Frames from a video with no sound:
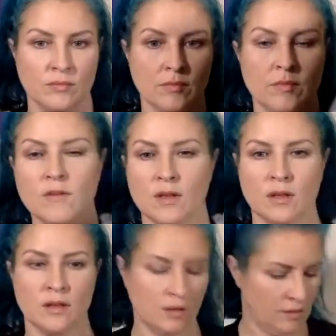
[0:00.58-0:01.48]

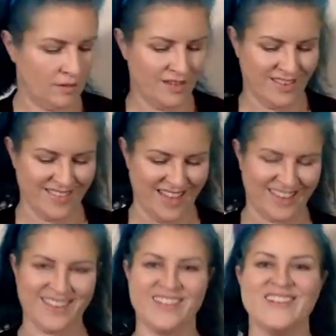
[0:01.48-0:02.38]

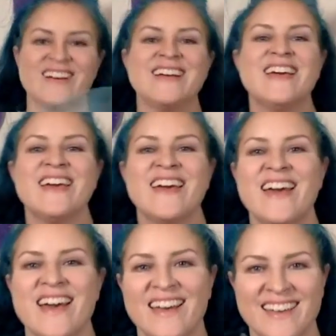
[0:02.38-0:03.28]
Thank you.
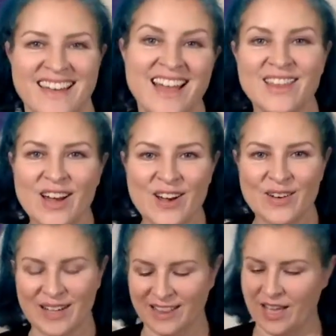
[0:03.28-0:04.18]

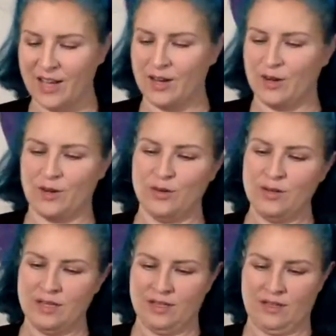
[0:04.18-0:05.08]
Hello, hello.
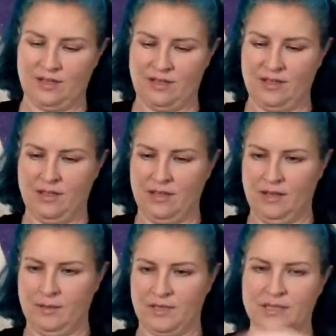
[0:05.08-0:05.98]

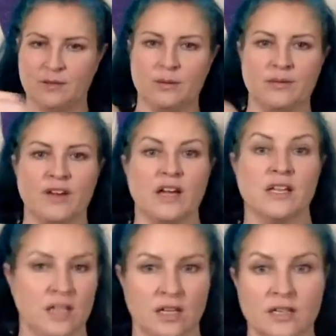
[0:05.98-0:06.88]
Let's see what we've got here.